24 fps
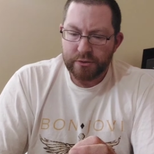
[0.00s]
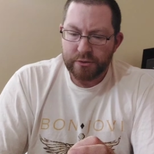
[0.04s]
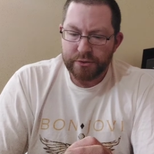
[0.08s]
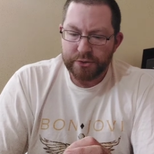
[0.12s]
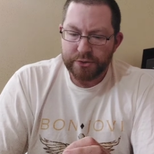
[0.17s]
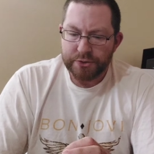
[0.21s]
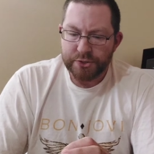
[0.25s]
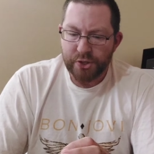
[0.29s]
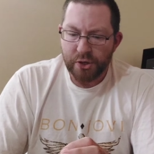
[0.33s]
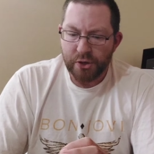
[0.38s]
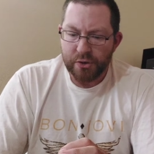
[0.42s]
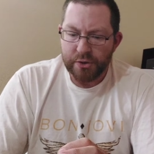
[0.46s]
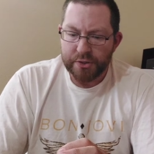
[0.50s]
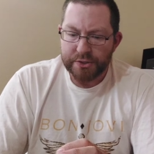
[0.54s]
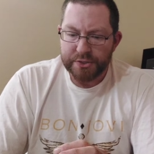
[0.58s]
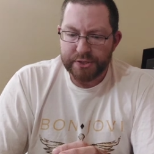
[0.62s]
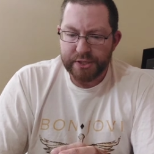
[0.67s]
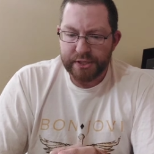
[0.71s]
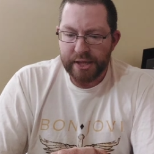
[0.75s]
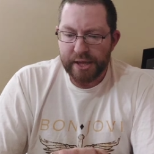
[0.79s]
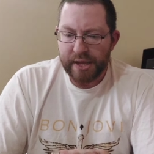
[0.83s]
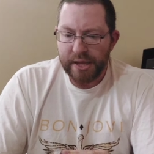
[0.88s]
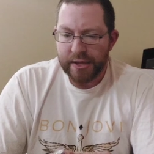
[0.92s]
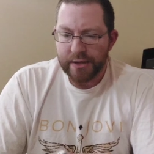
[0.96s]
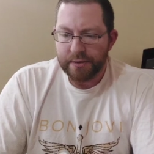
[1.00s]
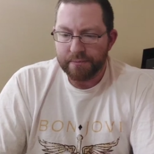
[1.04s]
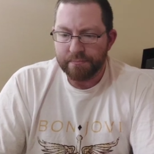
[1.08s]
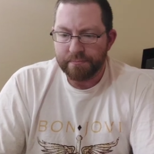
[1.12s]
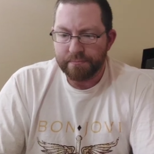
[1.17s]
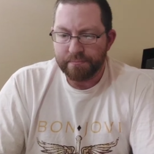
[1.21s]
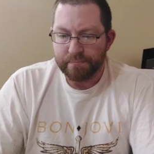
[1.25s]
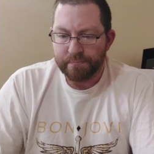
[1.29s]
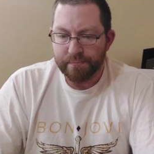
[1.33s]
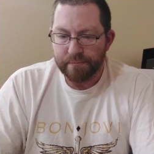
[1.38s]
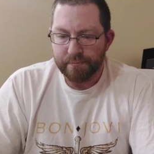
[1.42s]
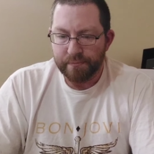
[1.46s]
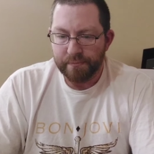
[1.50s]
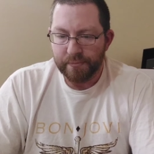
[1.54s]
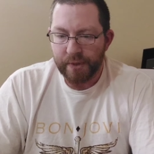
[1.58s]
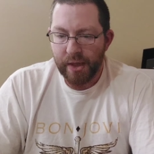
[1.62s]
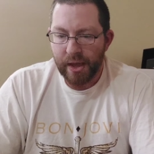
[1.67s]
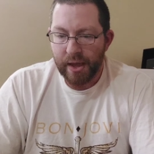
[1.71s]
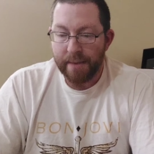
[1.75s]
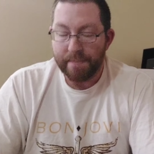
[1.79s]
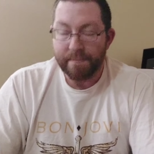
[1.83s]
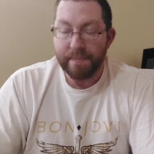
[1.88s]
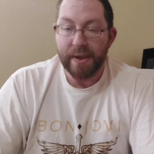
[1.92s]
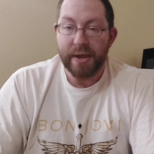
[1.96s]
songs that had
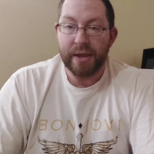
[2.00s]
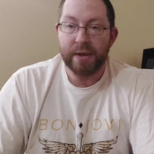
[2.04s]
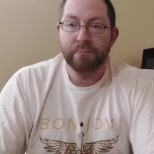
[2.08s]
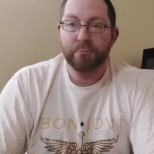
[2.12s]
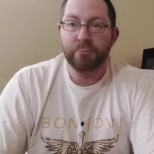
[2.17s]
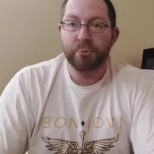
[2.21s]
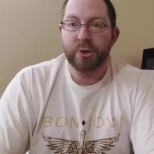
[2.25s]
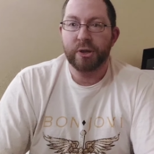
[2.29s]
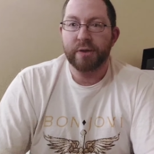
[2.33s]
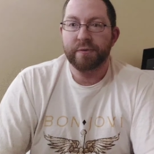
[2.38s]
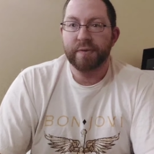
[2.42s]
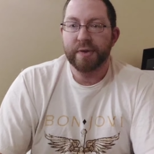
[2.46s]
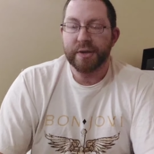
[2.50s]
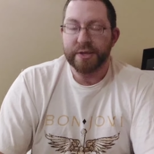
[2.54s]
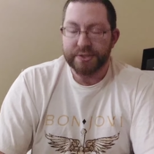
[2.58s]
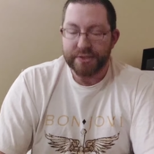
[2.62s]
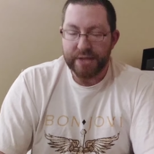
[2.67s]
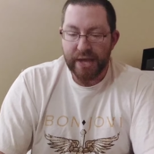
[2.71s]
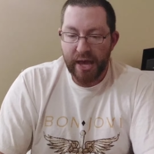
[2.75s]
not made previous